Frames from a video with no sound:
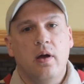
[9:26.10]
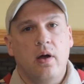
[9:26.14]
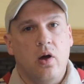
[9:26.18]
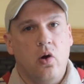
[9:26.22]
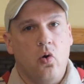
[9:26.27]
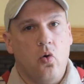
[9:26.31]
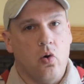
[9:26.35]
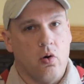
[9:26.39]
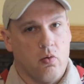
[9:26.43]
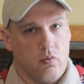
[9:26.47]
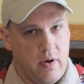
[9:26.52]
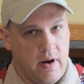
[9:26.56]

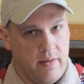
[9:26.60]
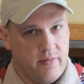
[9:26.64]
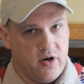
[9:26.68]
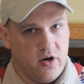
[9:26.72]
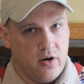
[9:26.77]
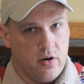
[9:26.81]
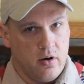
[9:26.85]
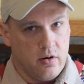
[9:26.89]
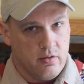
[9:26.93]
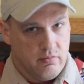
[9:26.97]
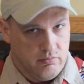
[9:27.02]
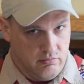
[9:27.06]
or
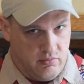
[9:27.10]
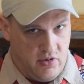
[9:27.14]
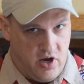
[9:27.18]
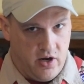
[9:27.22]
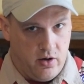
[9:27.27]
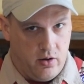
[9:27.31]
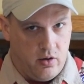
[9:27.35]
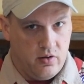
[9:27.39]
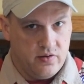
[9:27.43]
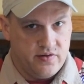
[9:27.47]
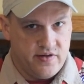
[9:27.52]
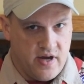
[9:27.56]
webinar at
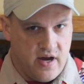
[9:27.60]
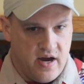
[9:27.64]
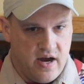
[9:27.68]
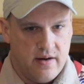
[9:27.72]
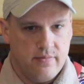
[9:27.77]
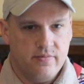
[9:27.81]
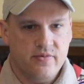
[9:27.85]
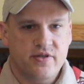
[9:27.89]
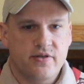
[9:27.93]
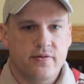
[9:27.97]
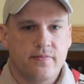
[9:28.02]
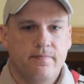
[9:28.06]
all
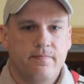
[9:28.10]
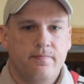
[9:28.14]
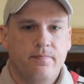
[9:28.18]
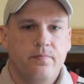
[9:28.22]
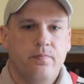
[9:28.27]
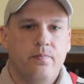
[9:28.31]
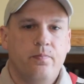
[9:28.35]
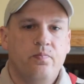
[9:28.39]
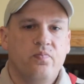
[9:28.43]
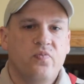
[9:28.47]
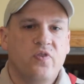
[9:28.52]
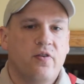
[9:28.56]
times.
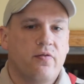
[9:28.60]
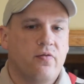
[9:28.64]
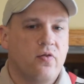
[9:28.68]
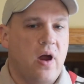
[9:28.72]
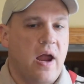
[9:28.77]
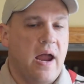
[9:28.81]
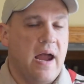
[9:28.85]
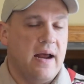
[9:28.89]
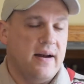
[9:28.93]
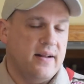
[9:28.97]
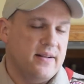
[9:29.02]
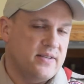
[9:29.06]

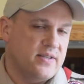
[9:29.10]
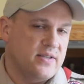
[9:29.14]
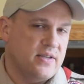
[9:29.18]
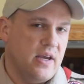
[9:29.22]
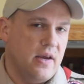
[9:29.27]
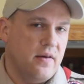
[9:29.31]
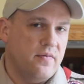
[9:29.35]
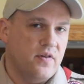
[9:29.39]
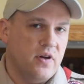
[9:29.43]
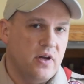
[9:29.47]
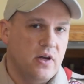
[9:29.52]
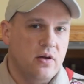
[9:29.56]
For added
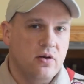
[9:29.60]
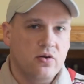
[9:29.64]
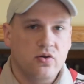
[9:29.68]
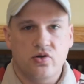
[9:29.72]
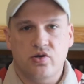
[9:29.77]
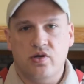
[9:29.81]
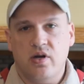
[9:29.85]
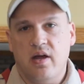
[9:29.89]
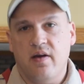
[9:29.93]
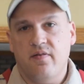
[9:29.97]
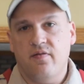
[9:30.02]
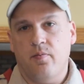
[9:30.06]
safety, you
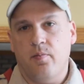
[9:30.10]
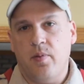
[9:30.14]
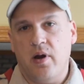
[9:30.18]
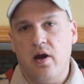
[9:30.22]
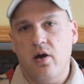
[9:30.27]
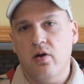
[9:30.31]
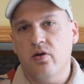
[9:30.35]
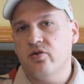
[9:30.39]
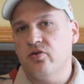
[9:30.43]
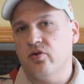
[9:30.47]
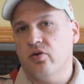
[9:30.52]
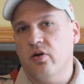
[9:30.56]
should have a
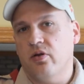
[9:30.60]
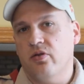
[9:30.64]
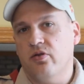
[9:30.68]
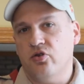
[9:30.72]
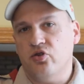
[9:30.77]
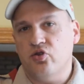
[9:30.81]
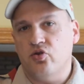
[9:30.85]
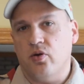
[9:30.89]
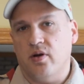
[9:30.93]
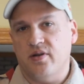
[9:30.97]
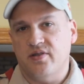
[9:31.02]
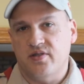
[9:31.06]
parent or other
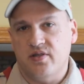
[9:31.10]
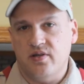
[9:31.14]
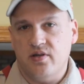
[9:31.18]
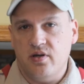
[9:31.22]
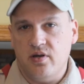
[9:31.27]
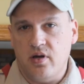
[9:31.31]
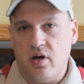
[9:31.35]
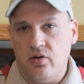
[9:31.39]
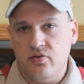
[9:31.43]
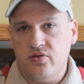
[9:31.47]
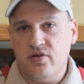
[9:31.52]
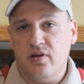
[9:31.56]
trusted
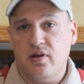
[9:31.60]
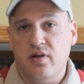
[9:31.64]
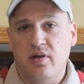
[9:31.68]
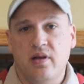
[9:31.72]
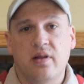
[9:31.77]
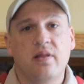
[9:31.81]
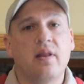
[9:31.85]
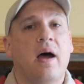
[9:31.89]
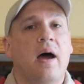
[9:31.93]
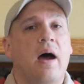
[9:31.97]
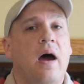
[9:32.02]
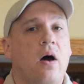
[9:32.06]
adult
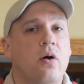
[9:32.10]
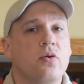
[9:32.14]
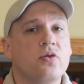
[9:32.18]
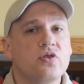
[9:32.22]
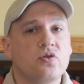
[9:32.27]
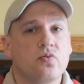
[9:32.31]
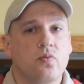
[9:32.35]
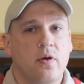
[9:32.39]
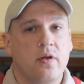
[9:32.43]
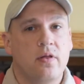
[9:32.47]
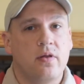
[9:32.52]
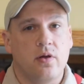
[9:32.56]
in the
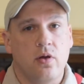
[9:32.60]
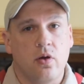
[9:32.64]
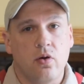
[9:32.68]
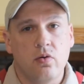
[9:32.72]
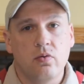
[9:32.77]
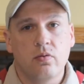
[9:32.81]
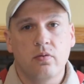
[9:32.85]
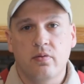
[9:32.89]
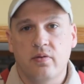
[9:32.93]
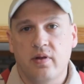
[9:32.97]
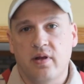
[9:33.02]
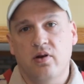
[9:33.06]
house with
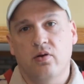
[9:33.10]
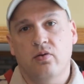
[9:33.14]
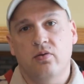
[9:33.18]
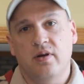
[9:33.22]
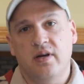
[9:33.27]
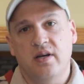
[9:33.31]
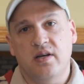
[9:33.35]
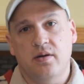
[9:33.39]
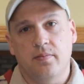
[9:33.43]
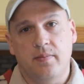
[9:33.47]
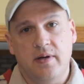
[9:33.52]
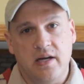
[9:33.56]
you. They don't
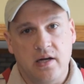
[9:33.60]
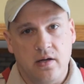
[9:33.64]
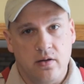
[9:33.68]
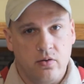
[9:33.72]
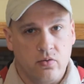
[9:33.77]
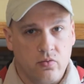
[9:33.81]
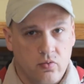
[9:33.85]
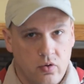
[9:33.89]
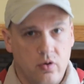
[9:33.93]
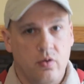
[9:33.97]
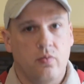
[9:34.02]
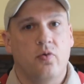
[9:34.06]
need to be in
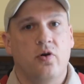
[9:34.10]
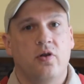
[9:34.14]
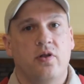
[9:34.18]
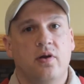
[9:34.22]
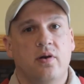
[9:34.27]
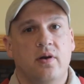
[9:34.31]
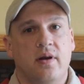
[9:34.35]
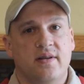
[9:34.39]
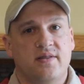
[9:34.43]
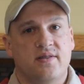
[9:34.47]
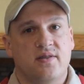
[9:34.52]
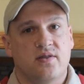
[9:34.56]
the room with you
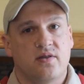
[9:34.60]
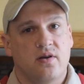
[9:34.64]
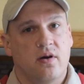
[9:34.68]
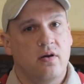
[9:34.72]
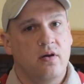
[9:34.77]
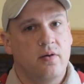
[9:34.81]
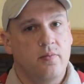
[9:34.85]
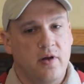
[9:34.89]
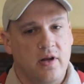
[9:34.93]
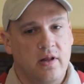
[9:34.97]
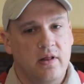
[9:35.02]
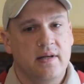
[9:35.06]

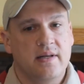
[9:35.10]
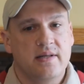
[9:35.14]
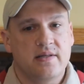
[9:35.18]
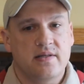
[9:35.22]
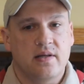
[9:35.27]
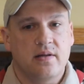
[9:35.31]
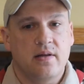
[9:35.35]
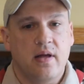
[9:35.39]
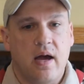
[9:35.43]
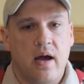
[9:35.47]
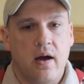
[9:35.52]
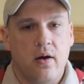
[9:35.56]
necessarily, but at least
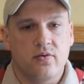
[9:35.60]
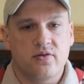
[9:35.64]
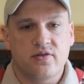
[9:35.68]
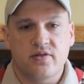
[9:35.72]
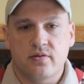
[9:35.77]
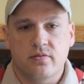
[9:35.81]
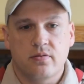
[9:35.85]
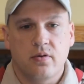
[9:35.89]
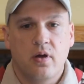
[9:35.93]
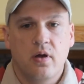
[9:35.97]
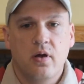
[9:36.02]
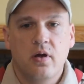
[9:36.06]
in the
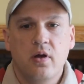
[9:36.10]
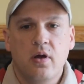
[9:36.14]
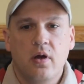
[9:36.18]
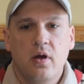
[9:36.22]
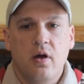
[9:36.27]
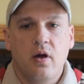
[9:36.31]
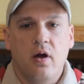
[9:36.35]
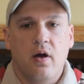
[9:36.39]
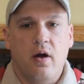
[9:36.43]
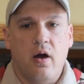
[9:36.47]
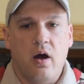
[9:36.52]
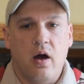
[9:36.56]
house
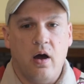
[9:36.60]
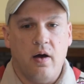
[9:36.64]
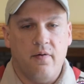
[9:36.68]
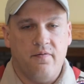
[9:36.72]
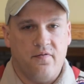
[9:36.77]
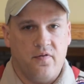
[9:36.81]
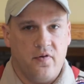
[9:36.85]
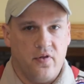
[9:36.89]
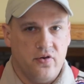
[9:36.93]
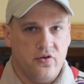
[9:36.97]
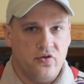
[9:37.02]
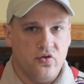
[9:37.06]

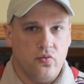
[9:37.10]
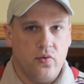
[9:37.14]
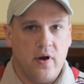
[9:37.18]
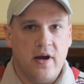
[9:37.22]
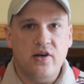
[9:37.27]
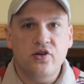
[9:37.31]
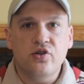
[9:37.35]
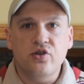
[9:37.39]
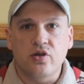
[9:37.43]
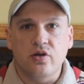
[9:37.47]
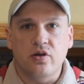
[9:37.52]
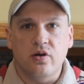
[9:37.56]
for the
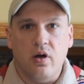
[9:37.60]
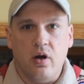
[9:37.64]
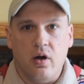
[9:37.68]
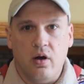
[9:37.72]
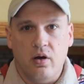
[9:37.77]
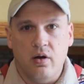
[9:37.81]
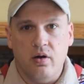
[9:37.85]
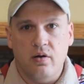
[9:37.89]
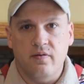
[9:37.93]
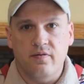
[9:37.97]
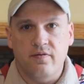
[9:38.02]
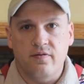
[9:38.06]
duration
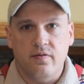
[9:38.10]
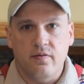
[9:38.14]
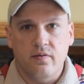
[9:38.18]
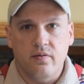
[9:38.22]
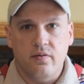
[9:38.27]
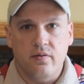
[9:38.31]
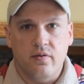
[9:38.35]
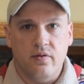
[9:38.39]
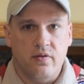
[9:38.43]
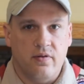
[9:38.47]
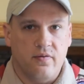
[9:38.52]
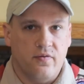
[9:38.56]
of
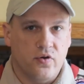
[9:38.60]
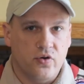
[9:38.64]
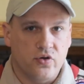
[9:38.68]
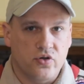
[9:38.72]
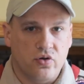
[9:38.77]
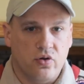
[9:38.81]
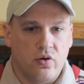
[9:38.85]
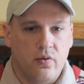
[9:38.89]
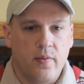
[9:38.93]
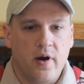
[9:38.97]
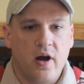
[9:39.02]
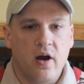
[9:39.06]
the
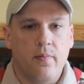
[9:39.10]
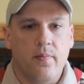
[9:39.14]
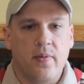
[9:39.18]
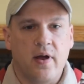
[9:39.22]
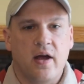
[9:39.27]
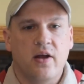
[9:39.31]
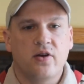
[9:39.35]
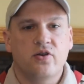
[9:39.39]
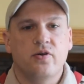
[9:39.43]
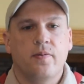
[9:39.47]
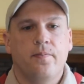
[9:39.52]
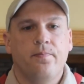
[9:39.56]
virtual merit
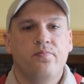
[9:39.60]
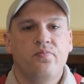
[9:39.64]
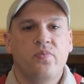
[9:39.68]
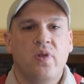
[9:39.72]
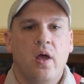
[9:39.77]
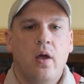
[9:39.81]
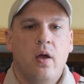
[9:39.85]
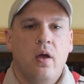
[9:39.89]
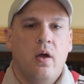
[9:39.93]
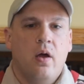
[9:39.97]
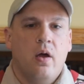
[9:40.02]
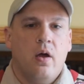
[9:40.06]
badge.
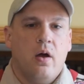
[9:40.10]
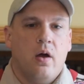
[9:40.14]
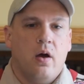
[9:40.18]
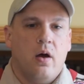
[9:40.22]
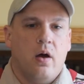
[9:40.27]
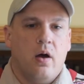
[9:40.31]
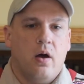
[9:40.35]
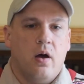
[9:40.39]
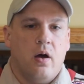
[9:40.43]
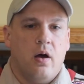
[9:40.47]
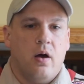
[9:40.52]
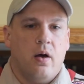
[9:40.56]

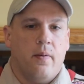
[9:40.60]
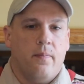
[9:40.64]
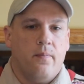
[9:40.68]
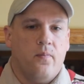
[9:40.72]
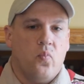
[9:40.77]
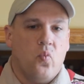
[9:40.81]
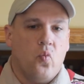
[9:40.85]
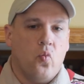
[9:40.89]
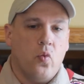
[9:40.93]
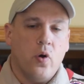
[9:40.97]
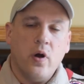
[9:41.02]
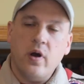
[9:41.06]

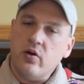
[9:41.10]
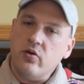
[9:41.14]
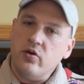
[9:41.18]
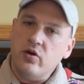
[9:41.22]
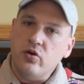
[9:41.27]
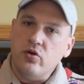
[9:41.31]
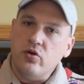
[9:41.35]
Wear your